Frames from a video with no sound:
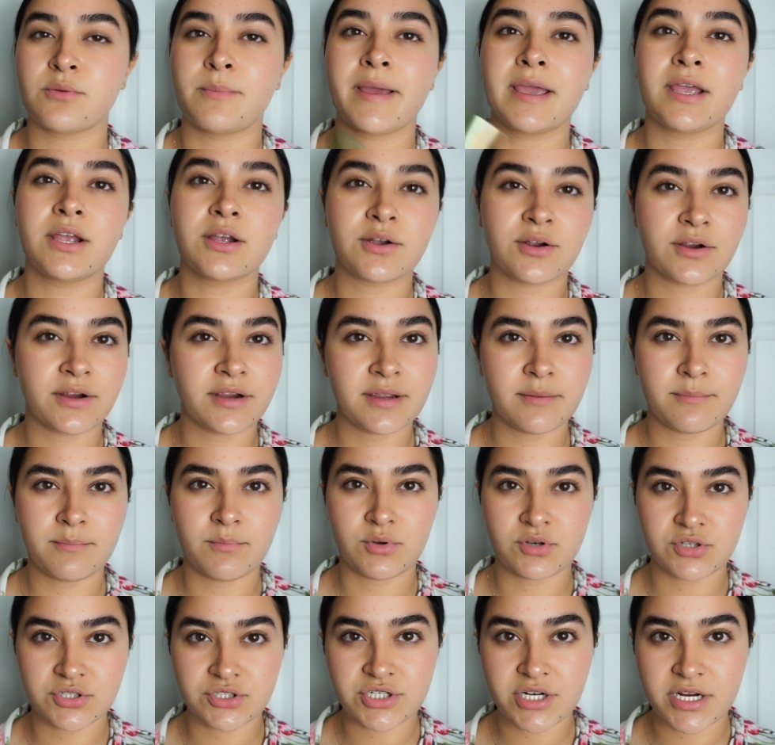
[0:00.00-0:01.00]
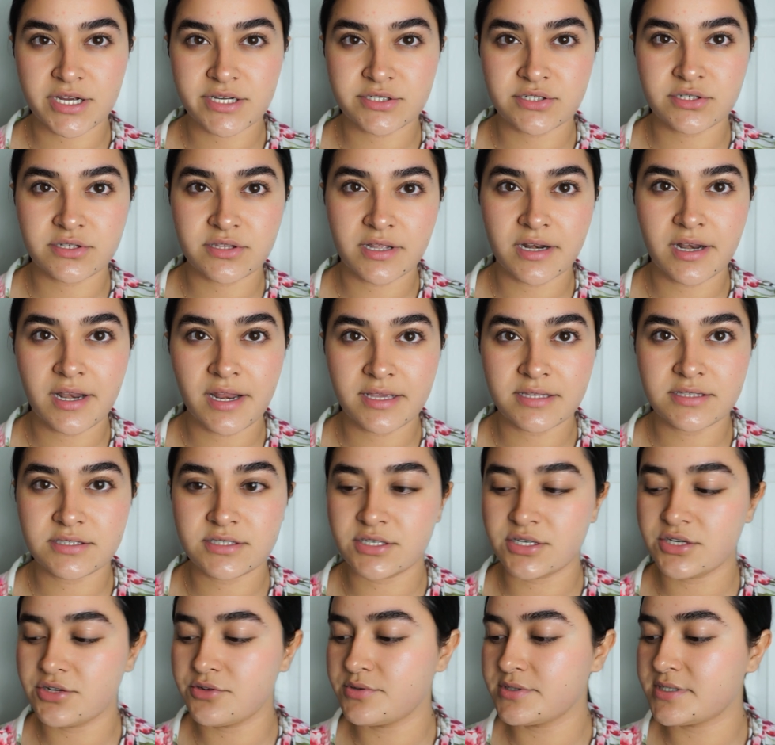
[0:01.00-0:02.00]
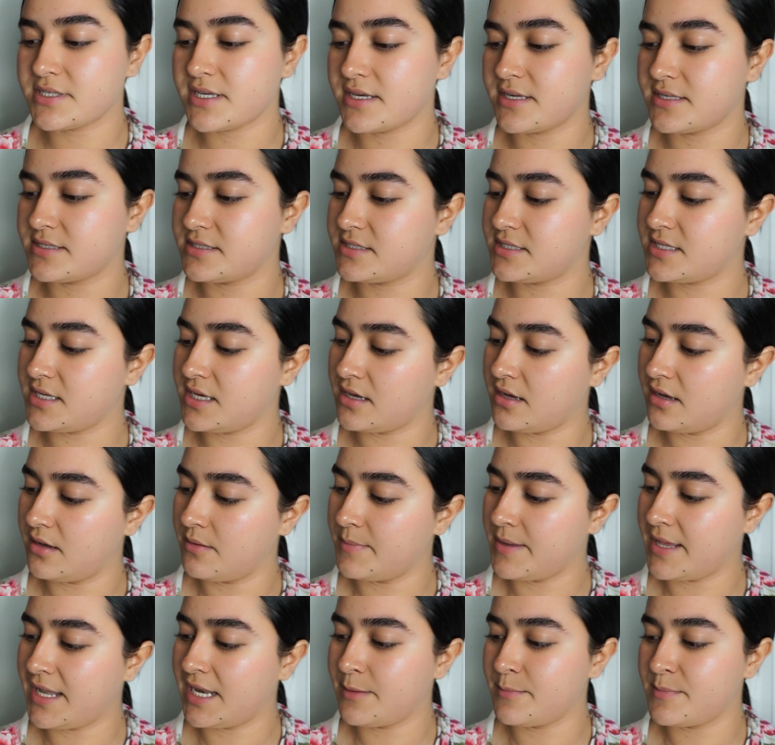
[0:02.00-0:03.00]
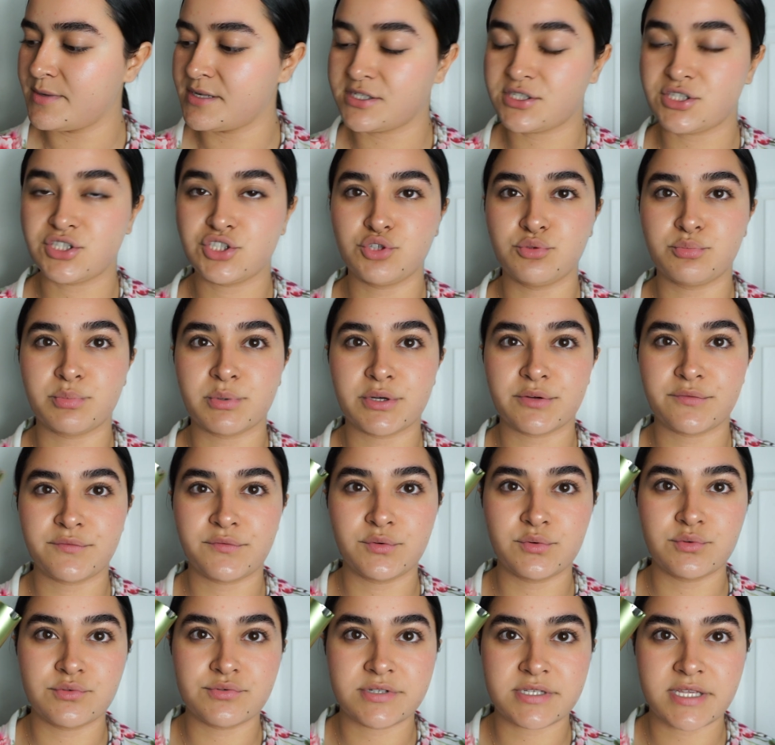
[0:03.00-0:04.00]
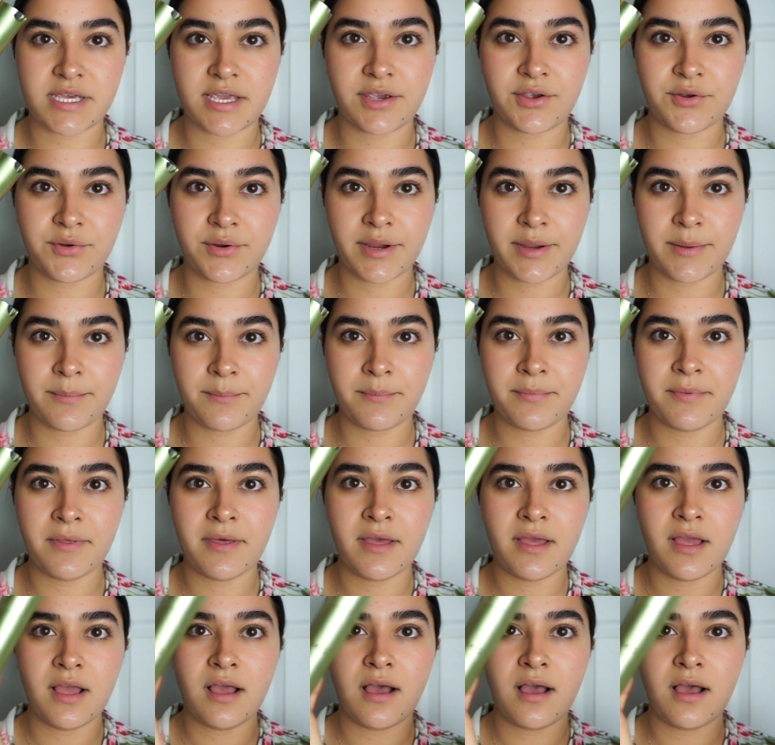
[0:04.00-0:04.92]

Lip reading: my current moisturizer that I like to use is the LMS Superfood Day Cream.